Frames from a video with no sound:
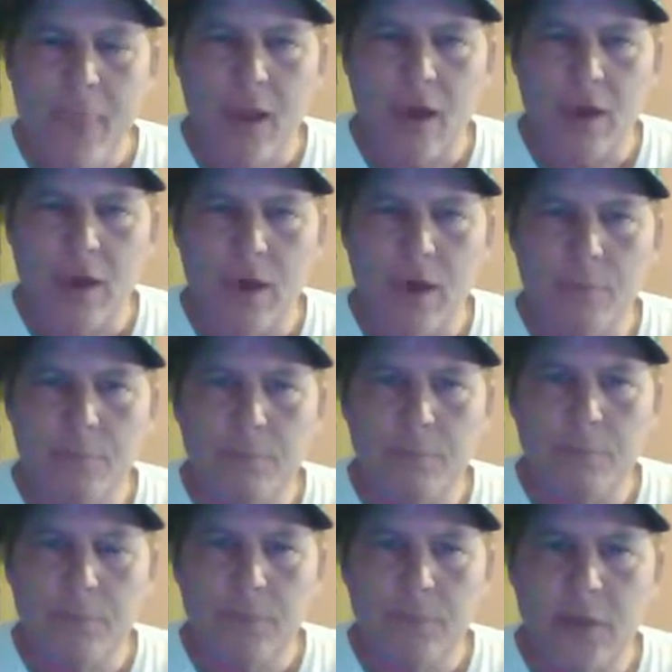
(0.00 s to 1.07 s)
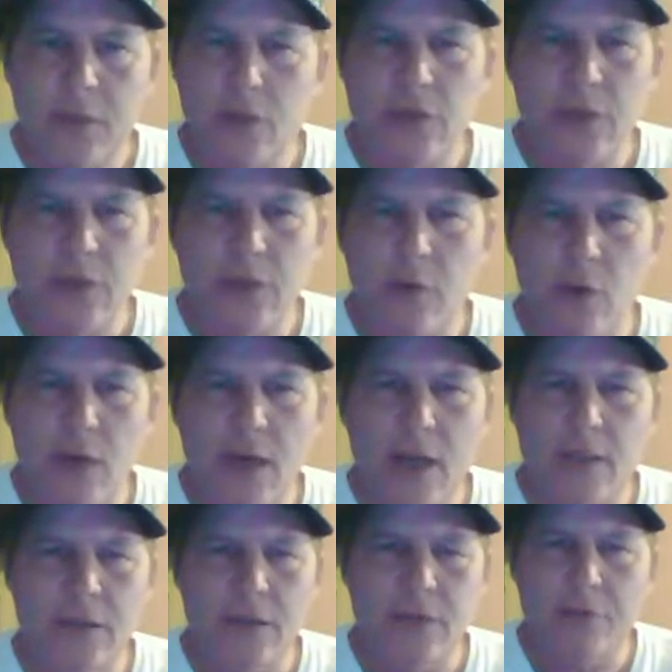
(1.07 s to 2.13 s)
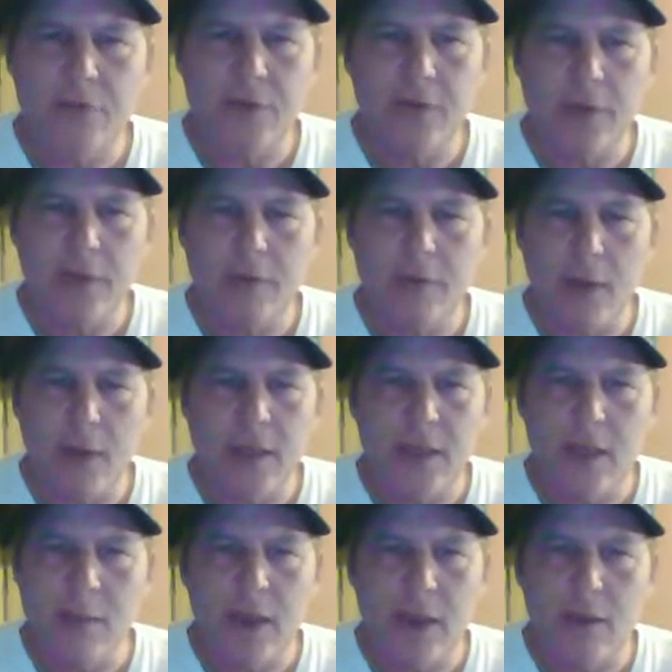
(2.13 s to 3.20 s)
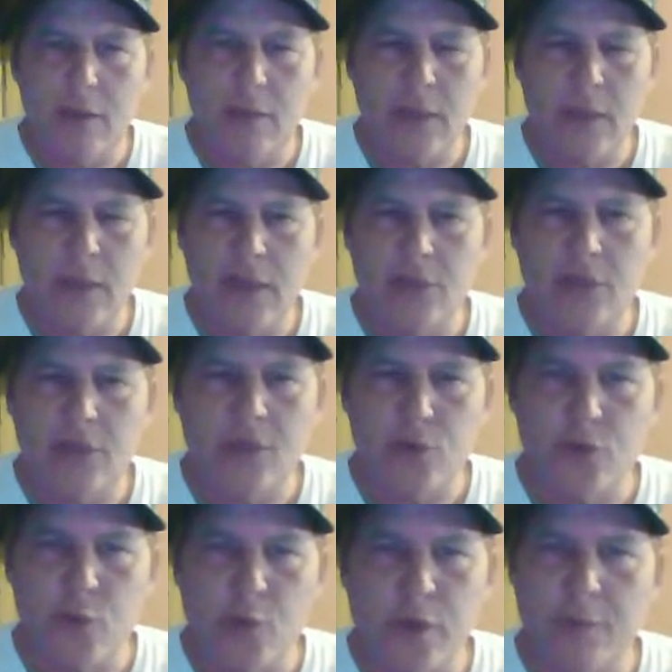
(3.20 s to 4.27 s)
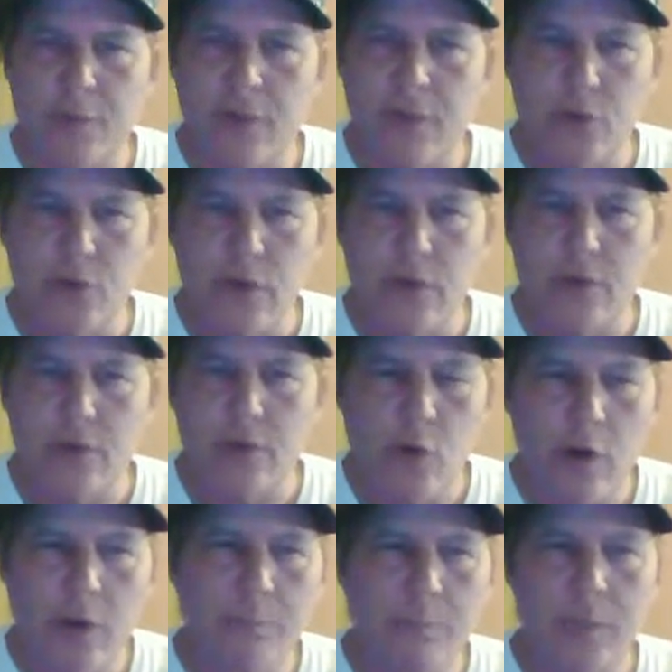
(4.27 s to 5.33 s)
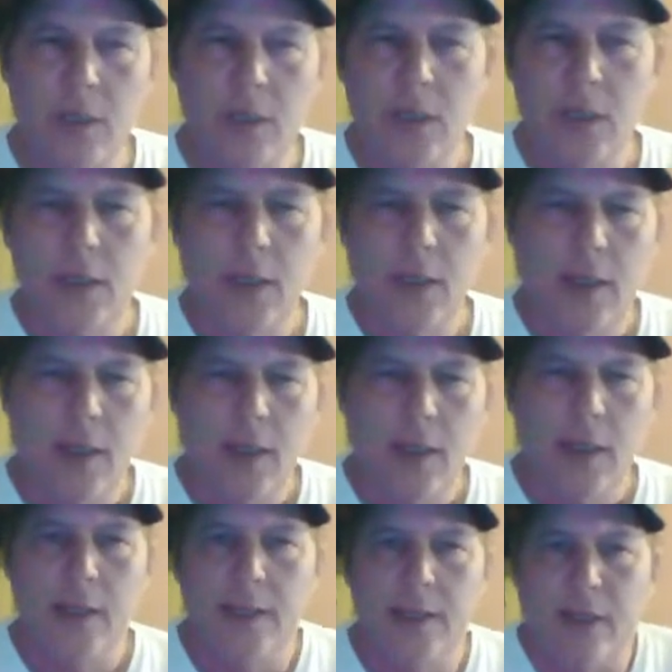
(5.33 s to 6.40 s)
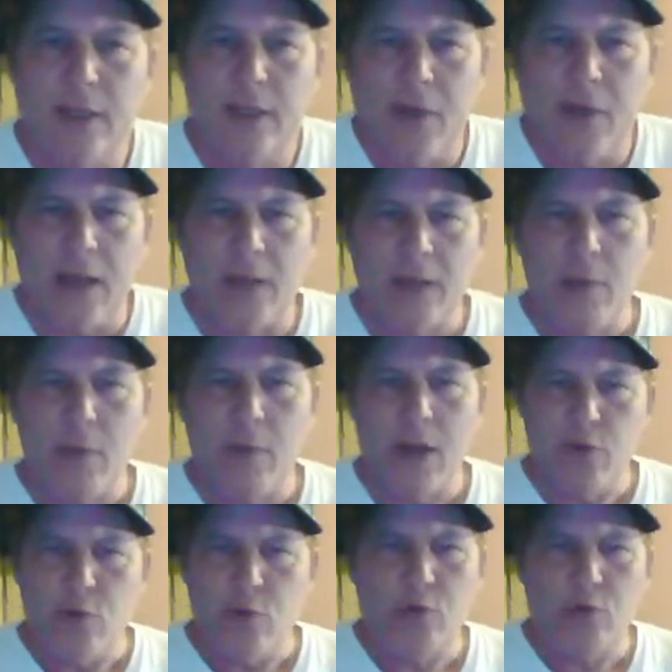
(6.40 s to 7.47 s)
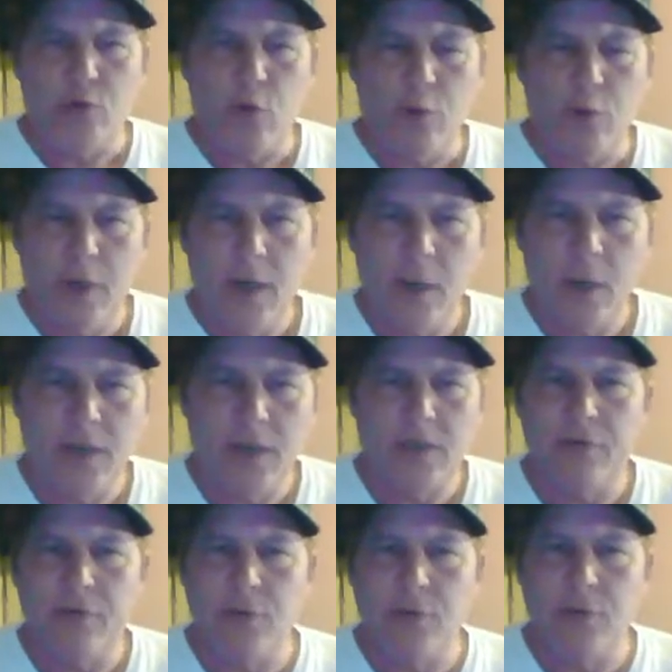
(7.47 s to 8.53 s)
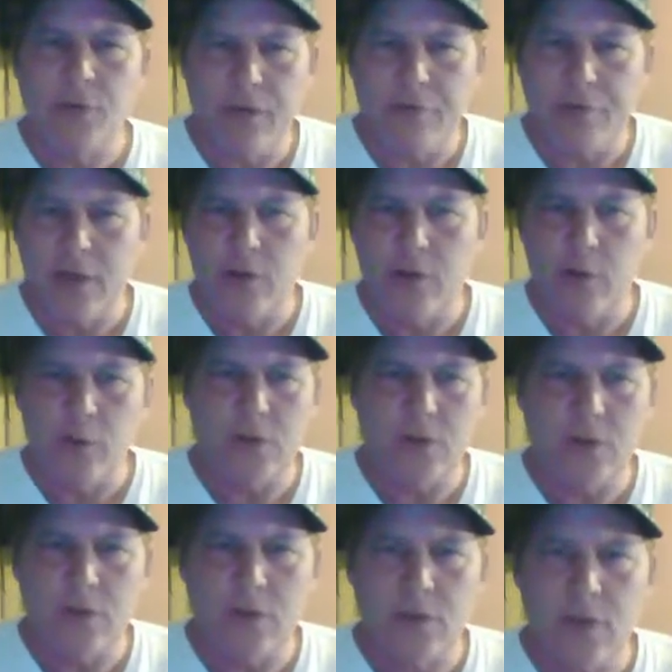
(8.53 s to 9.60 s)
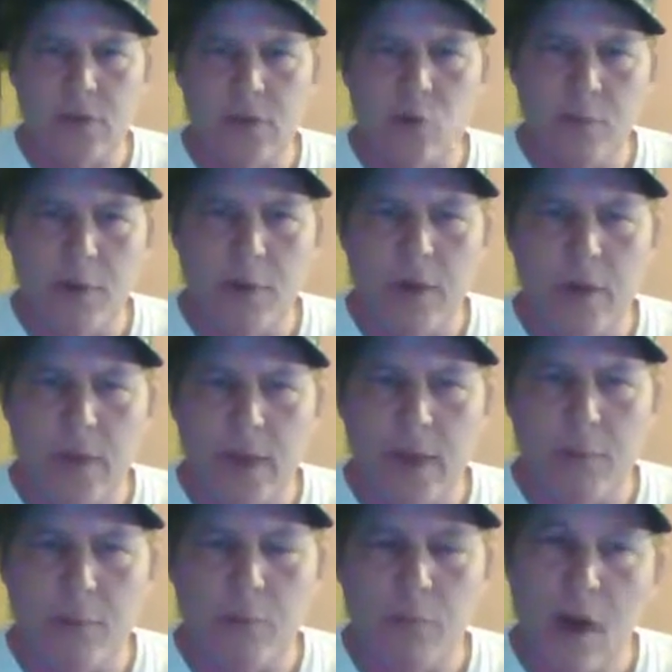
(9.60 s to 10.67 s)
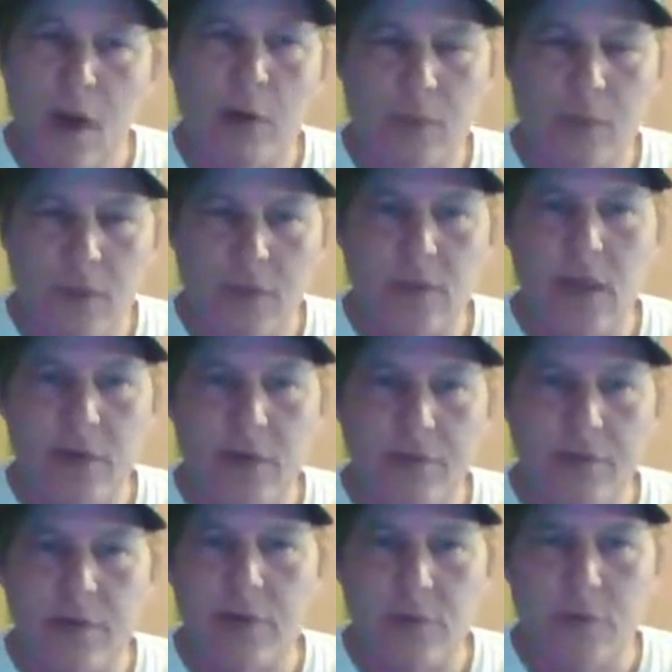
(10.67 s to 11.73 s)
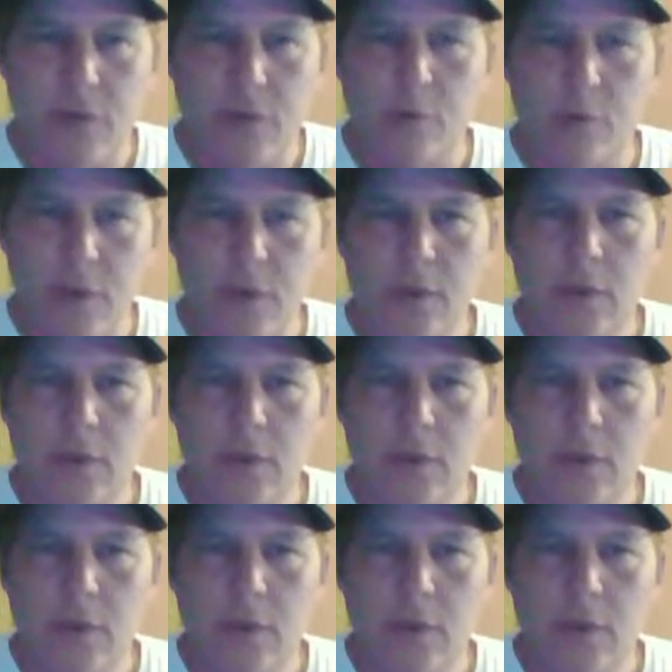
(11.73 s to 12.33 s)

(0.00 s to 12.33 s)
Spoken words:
Um, they sent me all kinds of stuff in my email, and I just ignored it. Then finally, I went on YouTube. I want to see if there was any videos on the Uber, and wow, there's a lot of videos on Uber.